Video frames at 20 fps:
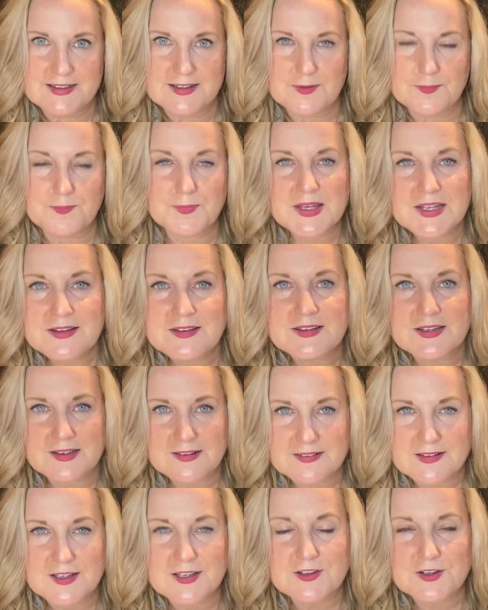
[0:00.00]
Be
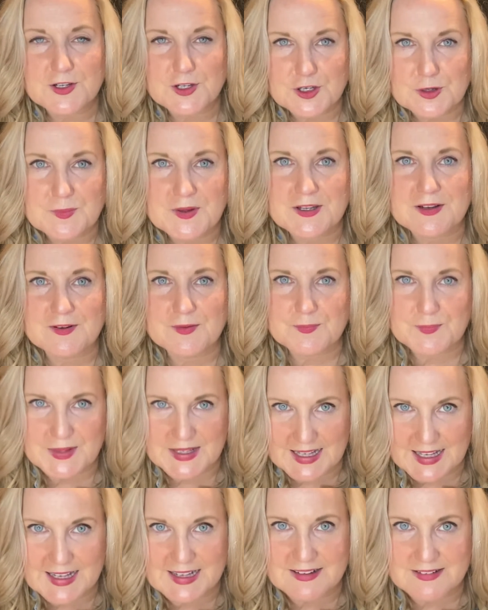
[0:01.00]
decent human
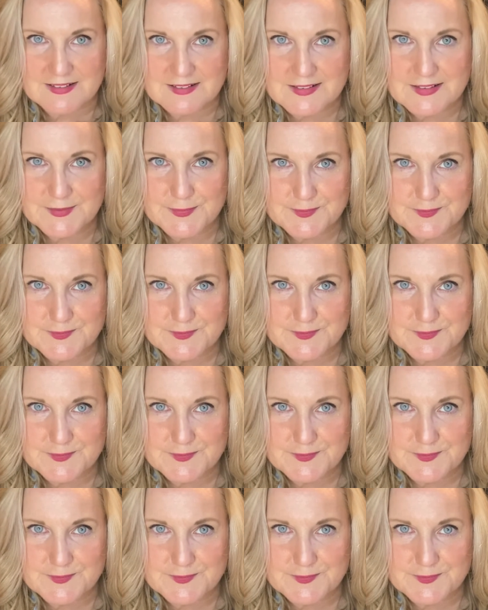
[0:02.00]
beings.